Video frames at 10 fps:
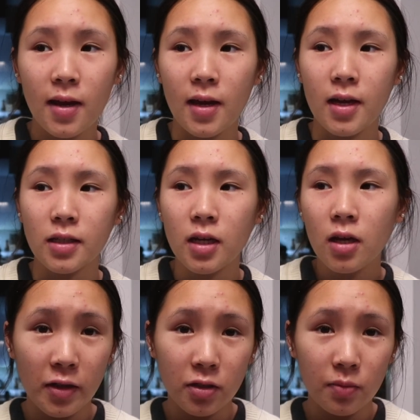and the
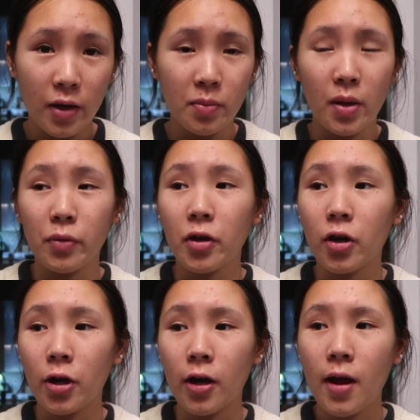professor paired me up with
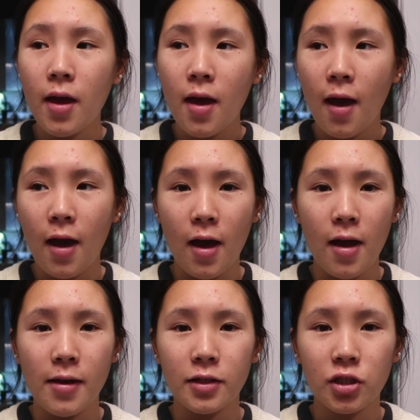her
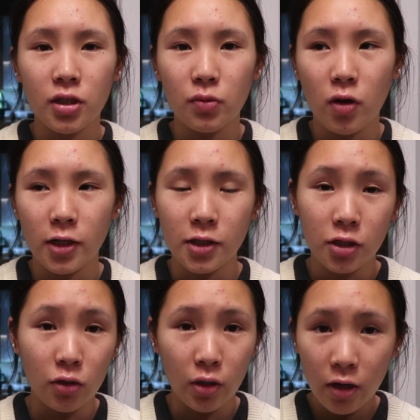and she wanted us
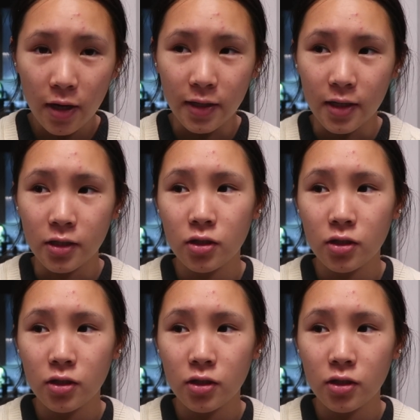to do her idea.